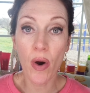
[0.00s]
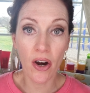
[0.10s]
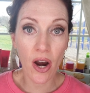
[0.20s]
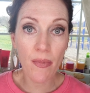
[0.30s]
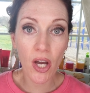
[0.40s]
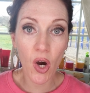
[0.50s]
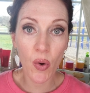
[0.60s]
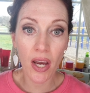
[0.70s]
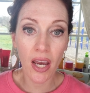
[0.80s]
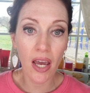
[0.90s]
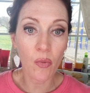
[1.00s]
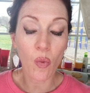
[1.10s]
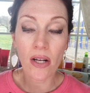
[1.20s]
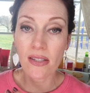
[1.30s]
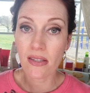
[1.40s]
where I'm going and
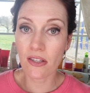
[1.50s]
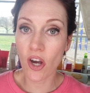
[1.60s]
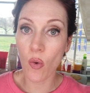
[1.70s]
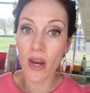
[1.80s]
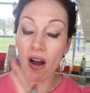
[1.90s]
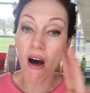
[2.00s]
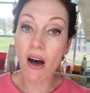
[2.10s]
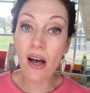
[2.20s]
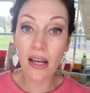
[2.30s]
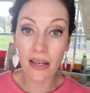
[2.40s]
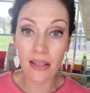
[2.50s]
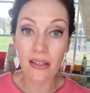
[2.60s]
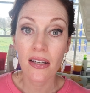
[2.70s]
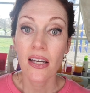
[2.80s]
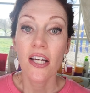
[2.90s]
what's going
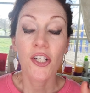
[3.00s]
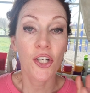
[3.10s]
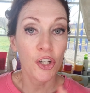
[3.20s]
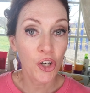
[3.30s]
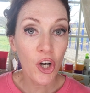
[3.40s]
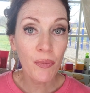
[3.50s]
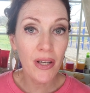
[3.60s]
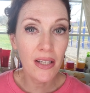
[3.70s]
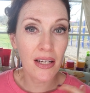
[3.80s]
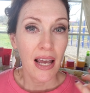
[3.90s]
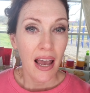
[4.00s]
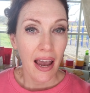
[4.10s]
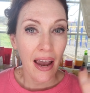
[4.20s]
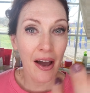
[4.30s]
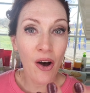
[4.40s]
on to determine
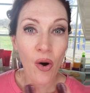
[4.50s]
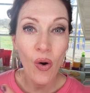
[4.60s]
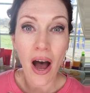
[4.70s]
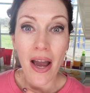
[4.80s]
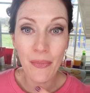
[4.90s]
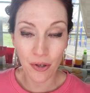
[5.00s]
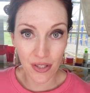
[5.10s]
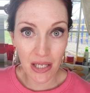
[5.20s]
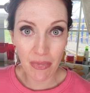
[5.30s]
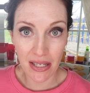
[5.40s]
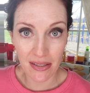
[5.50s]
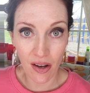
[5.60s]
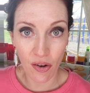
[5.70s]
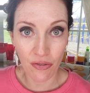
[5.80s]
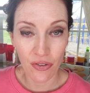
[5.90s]
how I present
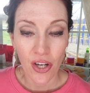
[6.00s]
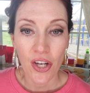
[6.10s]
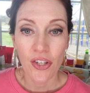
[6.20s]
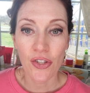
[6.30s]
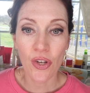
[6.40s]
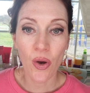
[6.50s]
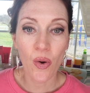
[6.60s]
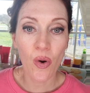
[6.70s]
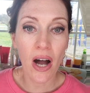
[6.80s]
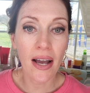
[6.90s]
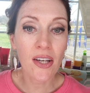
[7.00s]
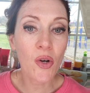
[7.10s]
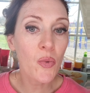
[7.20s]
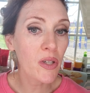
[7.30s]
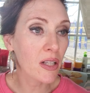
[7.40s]
myself. So I
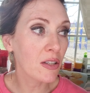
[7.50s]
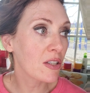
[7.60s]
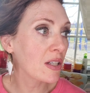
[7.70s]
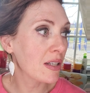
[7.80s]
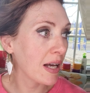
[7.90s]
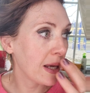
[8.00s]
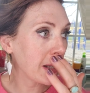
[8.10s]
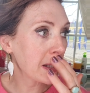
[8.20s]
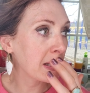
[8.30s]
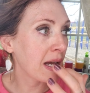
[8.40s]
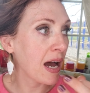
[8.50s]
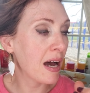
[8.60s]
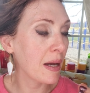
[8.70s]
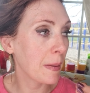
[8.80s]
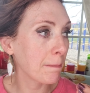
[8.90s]
don't want to look like
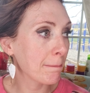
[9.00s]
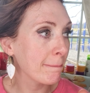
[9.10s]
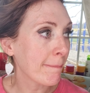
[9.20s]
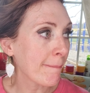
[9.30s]
I'm